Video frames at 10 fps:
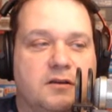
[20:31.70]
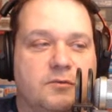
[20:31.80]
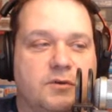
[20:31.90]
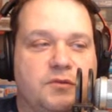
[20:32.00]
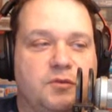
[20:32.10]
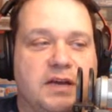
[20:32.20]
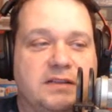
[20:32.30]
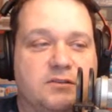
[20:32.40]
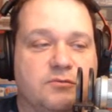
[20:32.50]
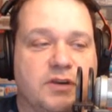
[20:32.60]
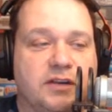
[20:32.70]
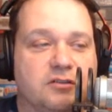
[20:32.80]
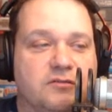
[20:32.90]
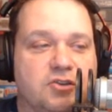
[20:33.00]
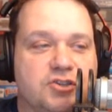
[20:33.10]
if you got the regular
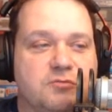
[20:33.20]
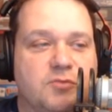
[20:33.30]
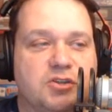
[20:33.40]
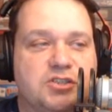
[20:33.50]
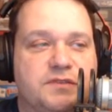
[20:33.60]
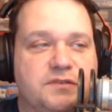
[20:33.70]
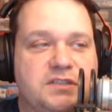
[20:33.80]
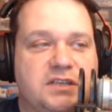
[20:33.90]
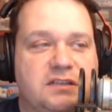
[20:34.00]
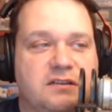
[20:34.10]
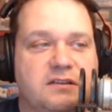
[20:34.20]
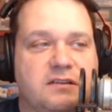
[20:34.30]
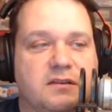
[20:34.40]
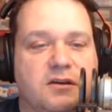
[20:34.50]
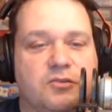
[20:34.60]
version, March 15th.
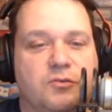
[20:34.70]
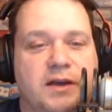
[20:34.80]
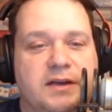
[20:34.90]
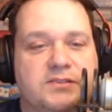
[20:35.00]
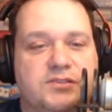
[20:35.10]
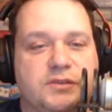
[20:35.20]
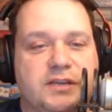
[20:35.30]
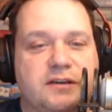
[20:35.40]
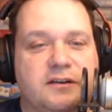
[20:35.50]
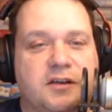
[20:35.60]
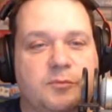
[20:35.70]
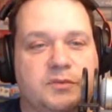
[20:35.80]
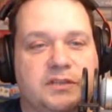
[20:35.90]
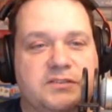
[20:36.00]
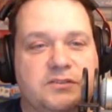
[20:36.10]
Otherwise, you'll get it a couple
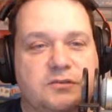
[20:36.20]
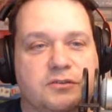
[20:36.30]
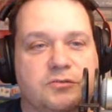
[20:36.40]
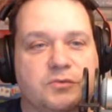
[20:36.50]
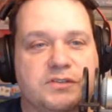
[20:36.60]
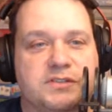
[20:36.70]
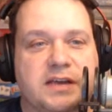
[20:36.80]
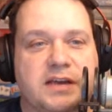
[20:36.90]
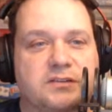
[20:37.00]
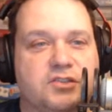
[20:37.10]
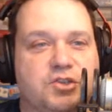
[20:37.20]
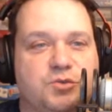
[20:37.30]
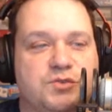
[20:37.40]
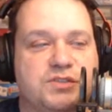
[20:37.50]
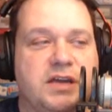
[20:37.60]
days earlier. What is that, on
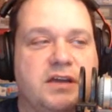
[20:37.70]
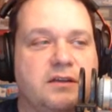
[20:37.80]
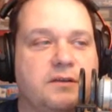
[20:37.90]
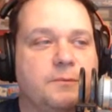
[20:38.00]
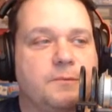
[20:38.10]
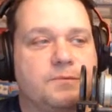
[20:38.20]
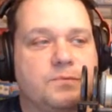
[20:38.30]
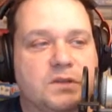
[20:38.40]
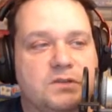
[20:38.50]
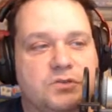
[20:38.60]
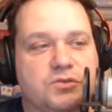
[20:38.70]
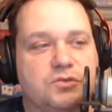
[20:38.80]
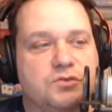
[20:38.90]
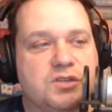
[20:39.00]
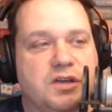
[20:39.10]
Tuesday? So
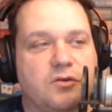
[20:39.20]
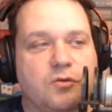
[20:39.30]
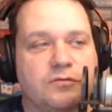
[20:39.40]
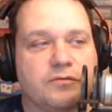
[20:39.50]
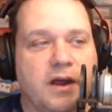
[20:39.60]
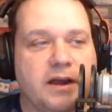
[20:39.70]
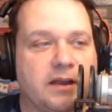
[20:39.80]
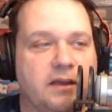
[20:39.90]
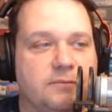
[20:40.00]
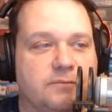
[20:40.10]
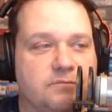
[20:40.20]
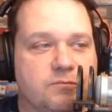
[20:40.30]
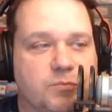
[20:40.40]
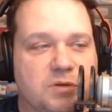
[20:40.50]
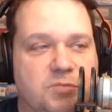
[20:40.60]
Tuesday or Friday.
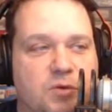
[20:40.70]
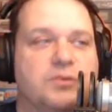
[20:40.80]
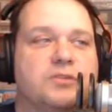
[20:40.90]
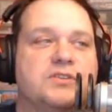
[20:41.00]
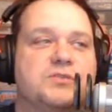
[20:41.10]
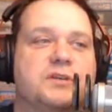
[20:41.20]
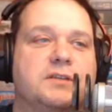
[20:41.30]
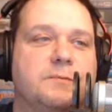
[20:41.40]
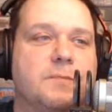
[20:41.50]
But both are this week.